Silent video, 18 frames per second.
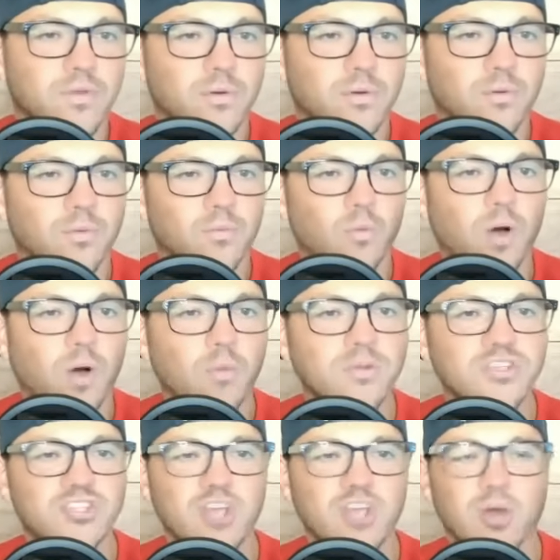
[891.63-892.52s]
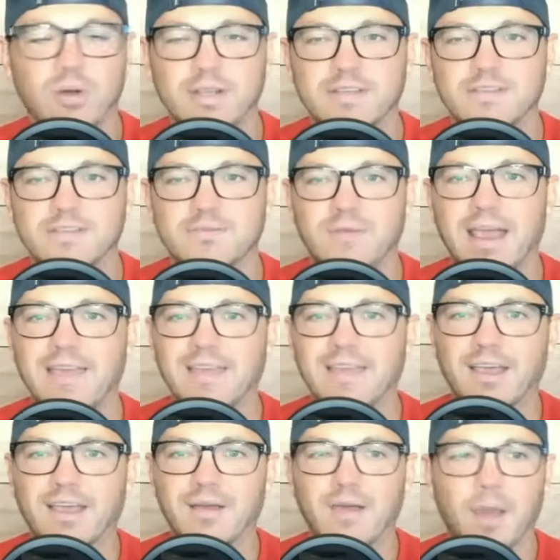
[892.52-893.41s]
what was Jonas, right?
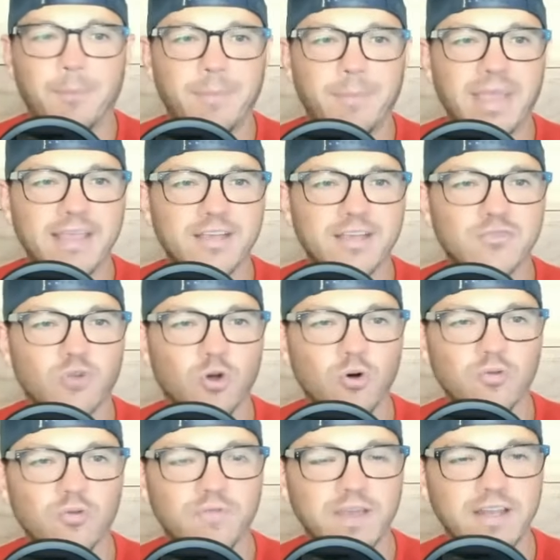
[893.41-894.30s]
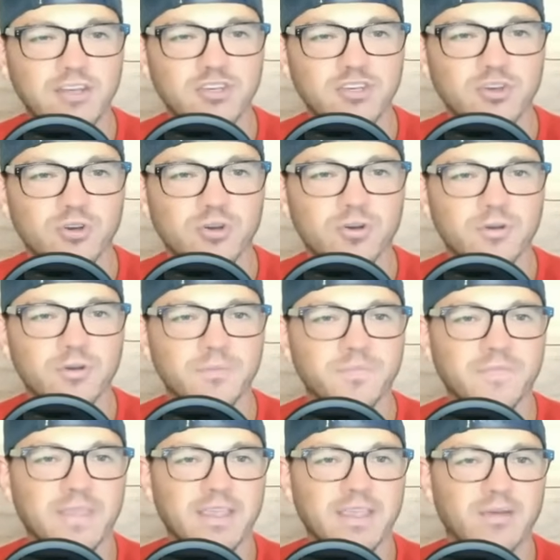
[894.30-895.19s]
Like a pick and roll finisher,
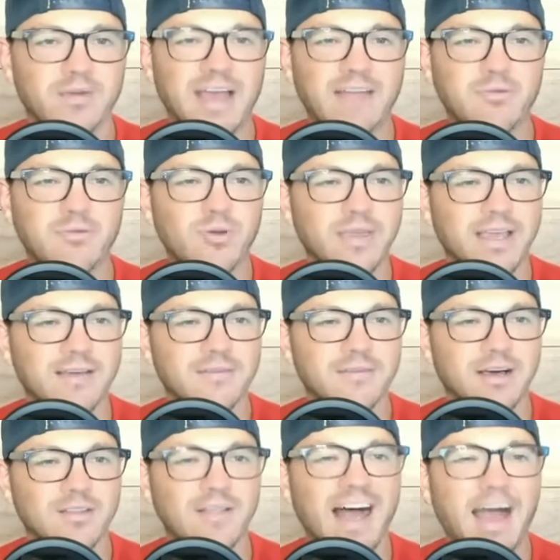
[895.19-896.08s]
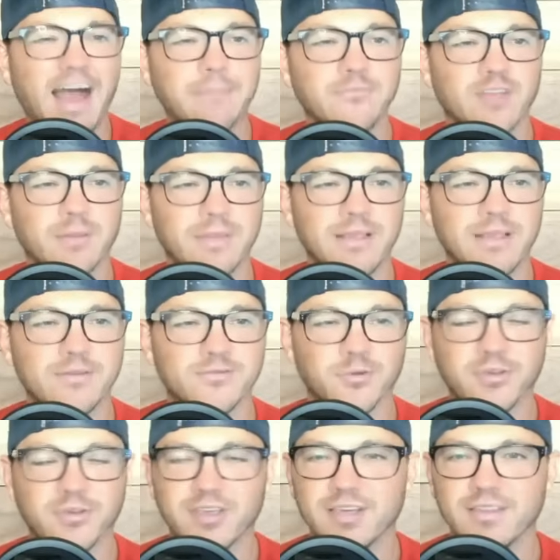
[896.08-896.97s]
not really a lob threat, but he was
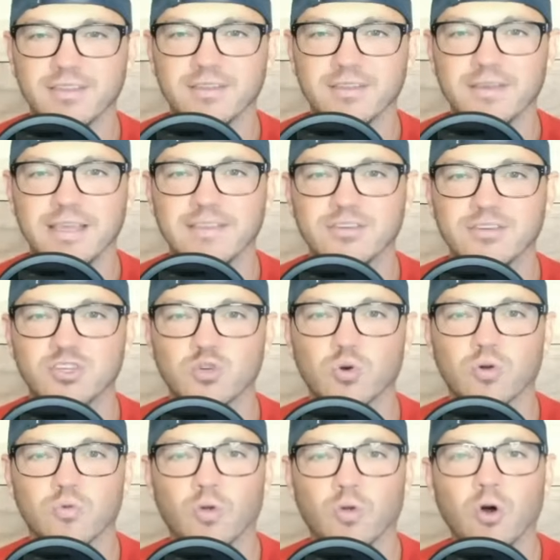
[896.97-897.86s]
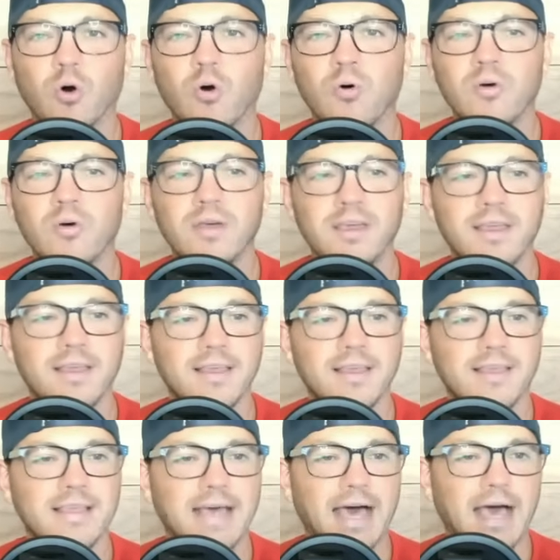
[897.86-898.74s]
really good in the short roll.
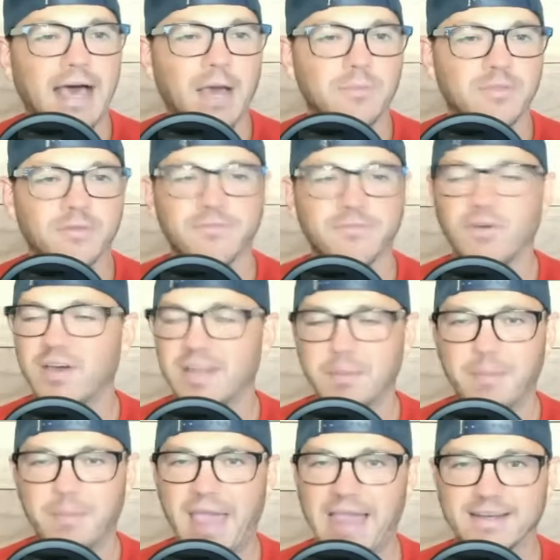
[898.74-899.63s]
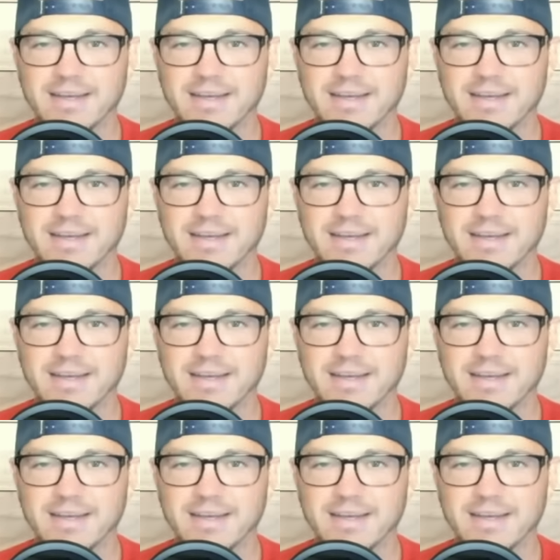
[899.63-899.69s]
The foot impacted